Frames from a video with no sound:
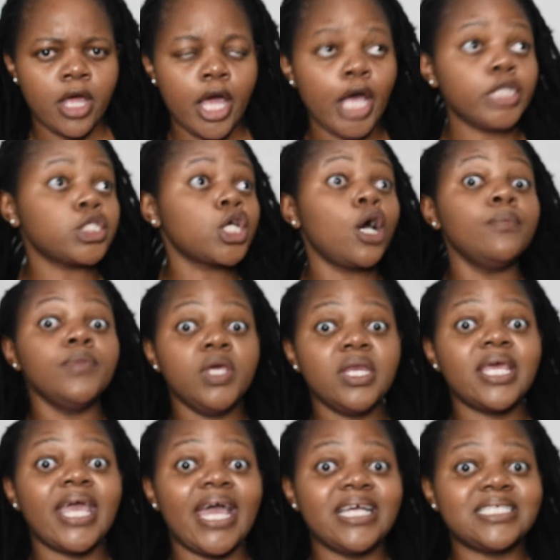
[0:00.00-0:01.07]
It's
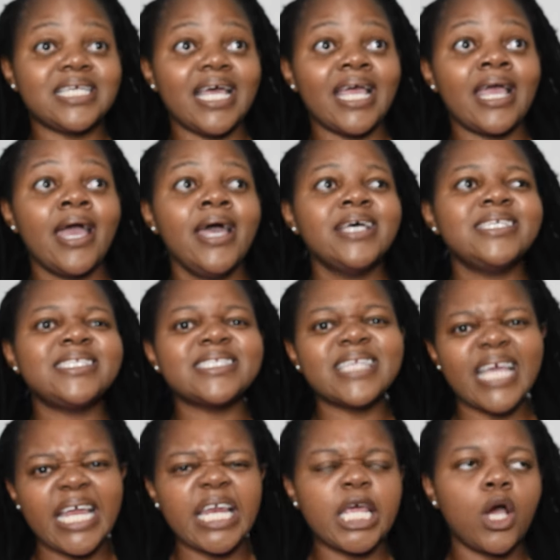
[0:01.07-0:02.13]
communicating
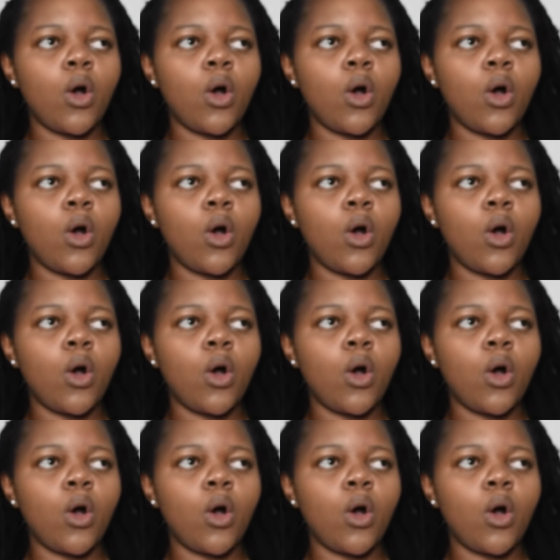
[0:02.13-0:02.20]
skinny.